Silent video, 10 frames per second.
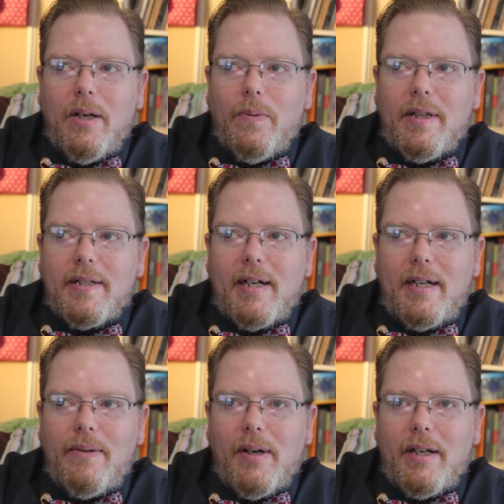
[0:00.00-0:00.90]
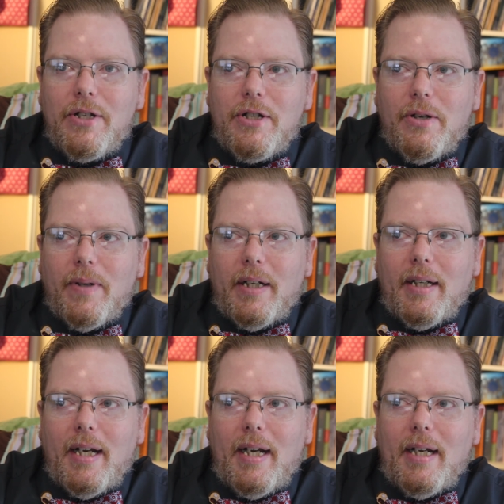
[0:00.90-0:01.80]
with his tidy whities
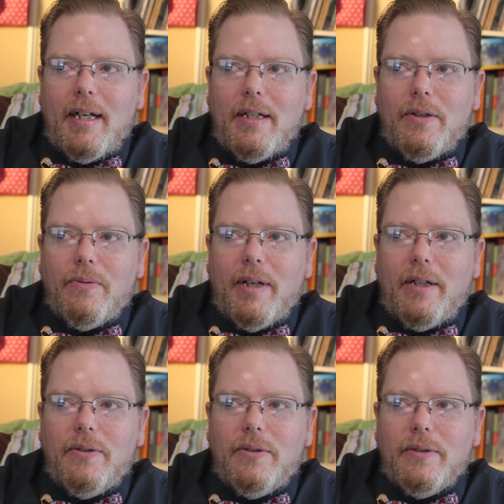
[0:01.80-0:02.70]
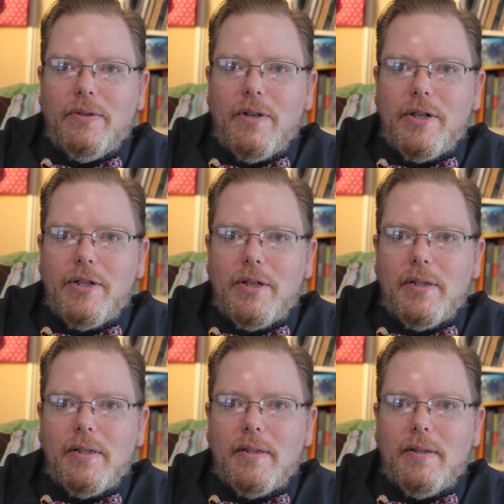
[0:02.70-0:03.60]
showing, and wrinkled dress
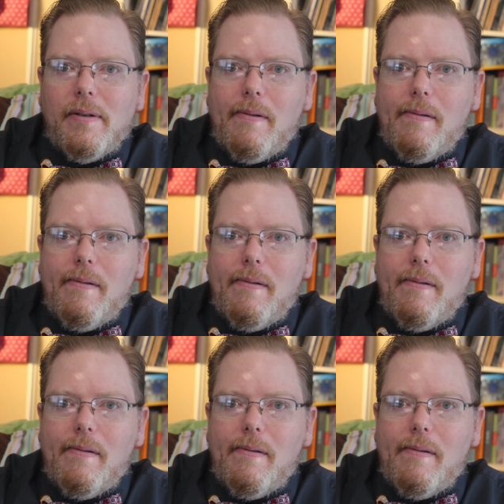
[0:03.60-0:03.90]
shirts.